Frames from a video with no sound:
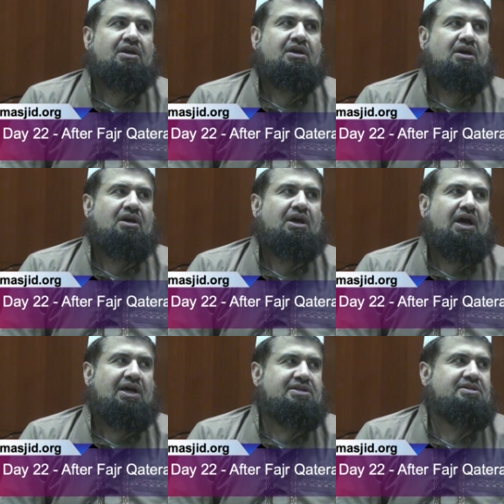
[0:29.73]
Uh,
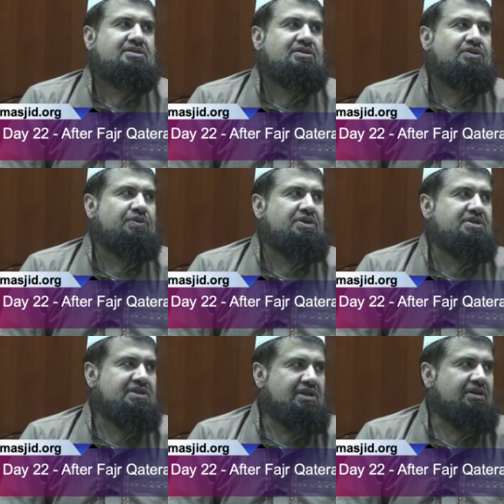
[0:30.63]
as we
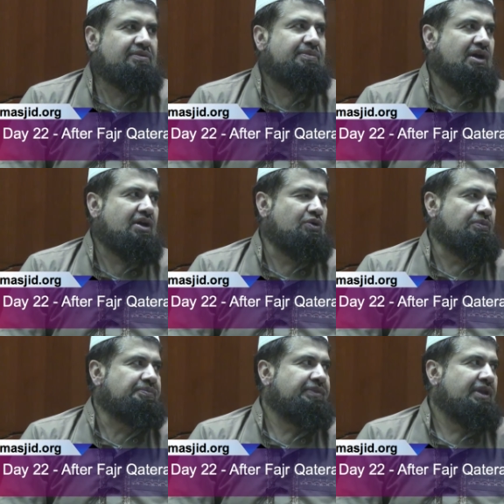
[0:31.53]
see back home.